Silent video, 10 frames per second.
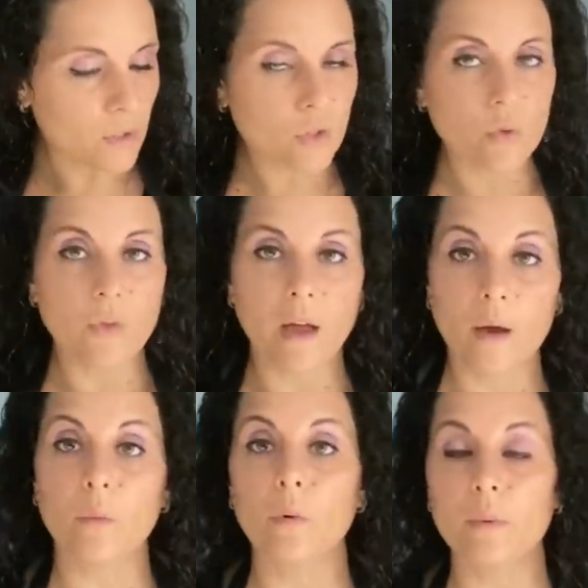So
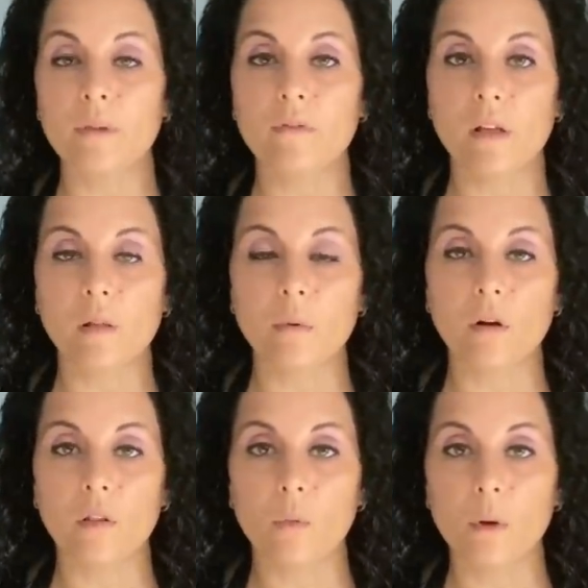that will be available
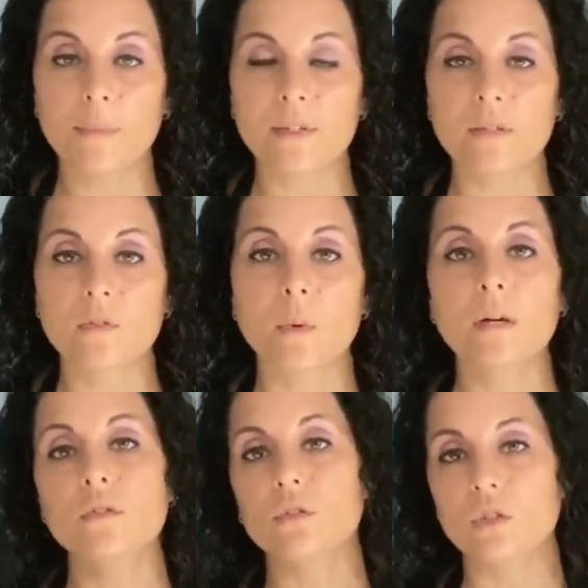on the website as
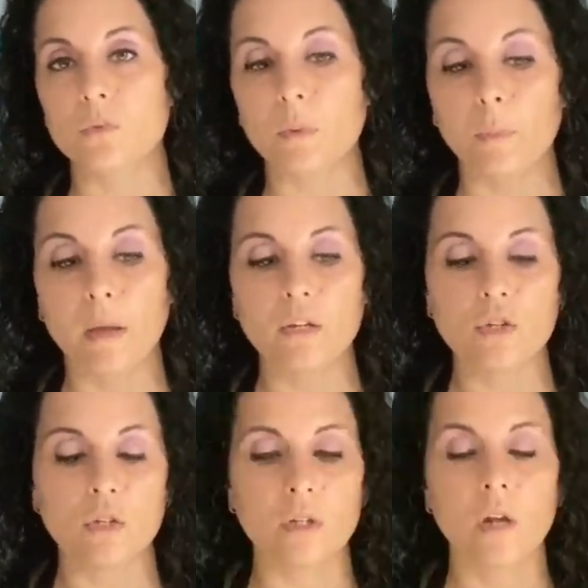well. So just be
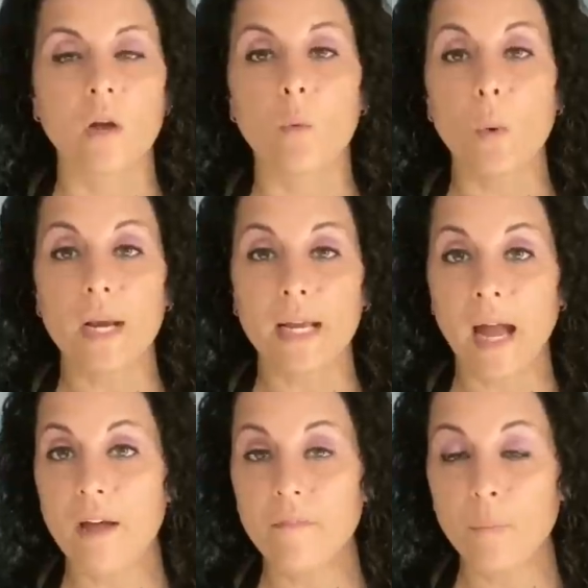patient. When I
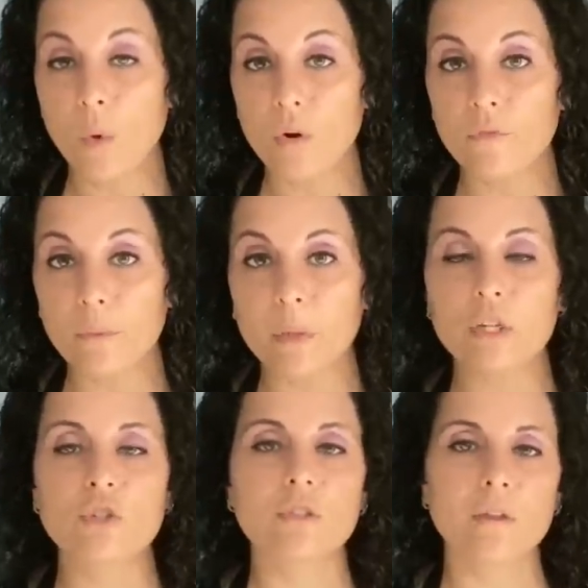have more
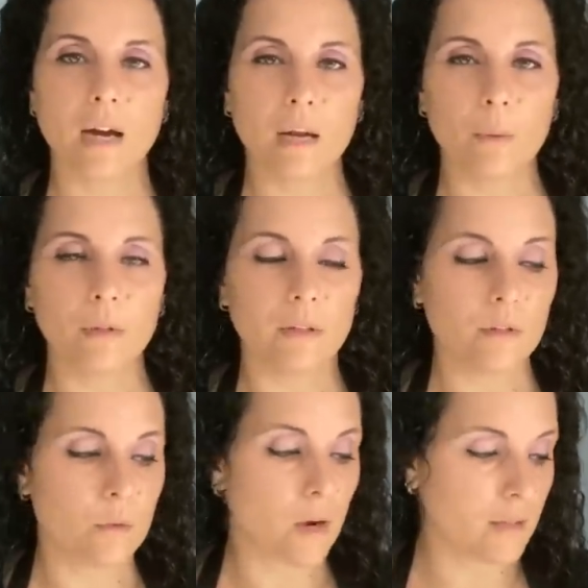information, I will let
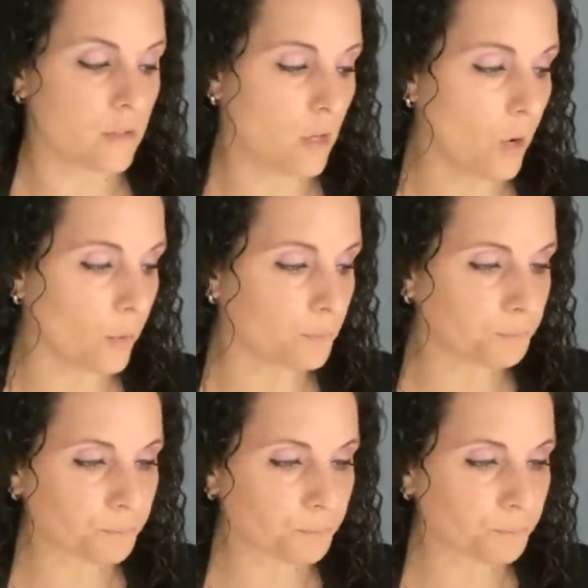you guys know.